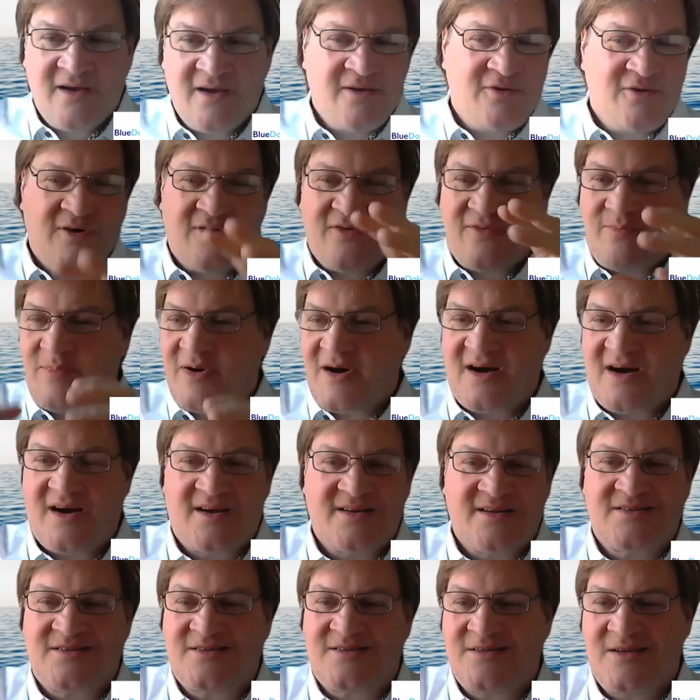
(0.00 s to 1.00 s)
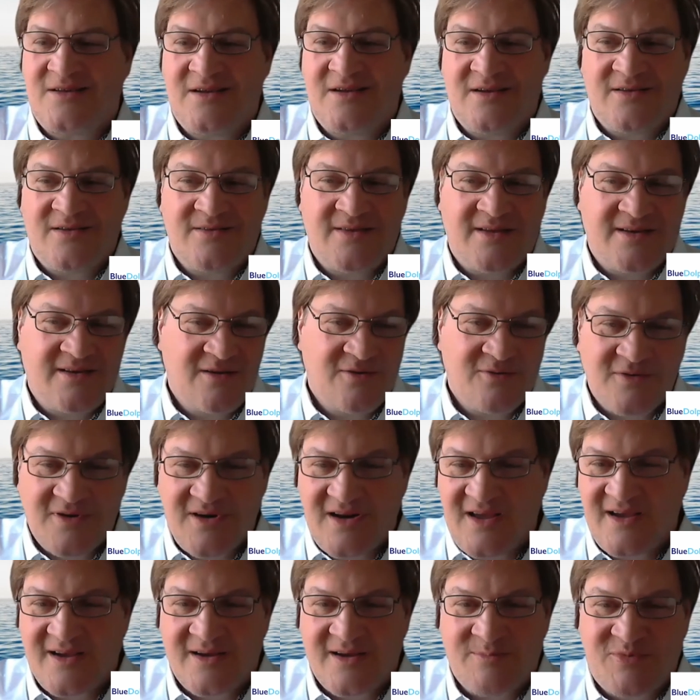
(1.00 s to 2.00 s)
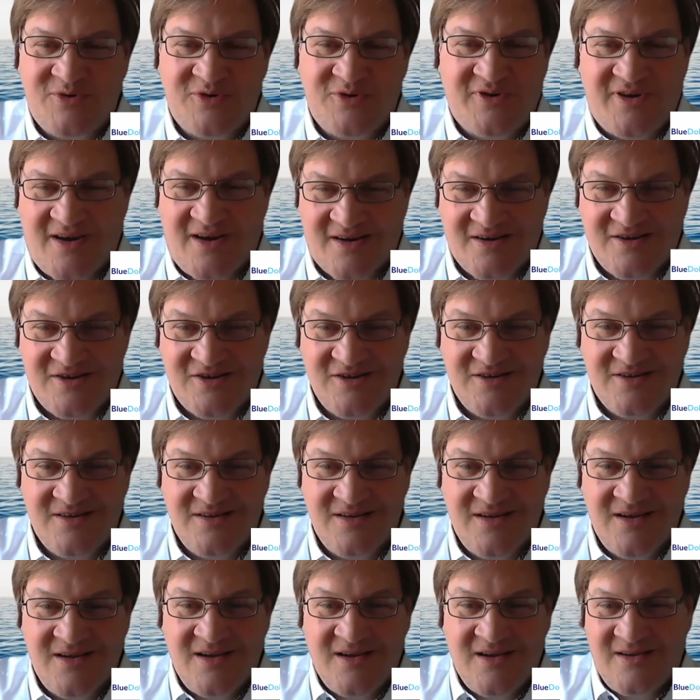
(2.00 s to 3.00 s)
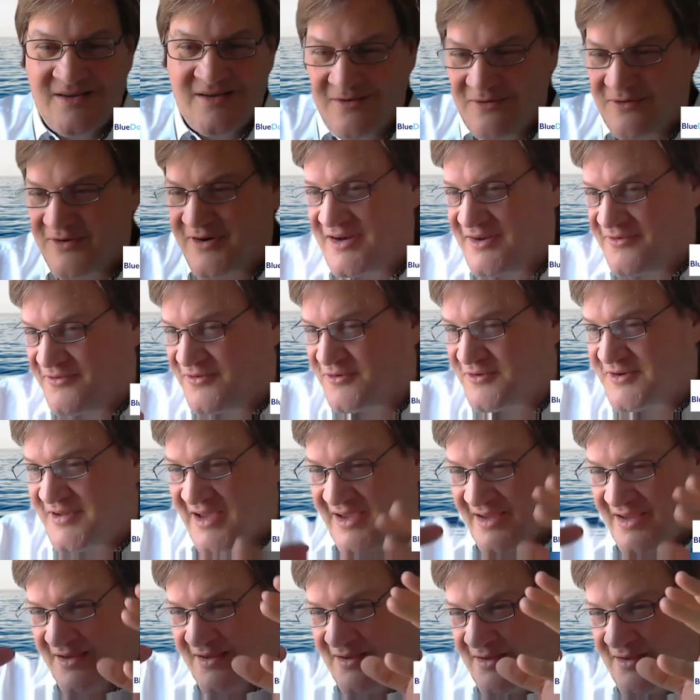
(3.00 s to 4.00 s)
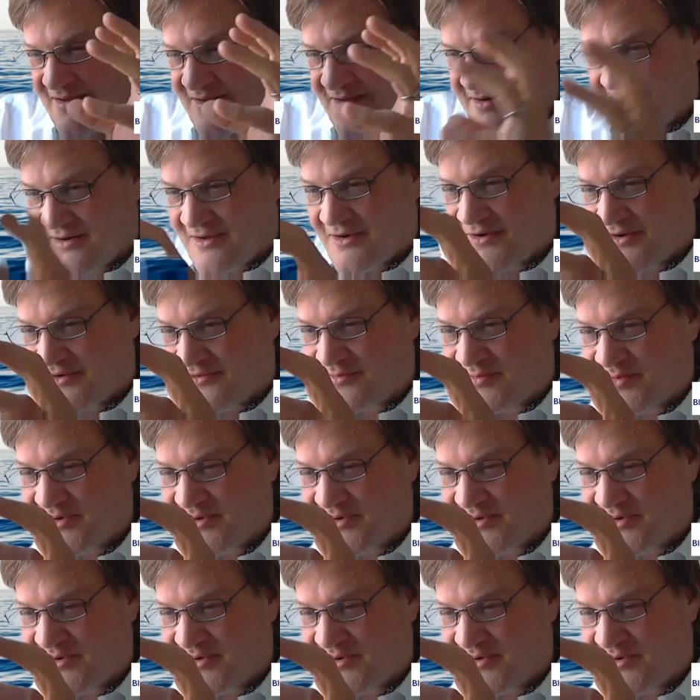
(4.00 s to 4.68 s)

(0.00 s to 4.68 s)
you have parts that look like production. Or if you take a lot of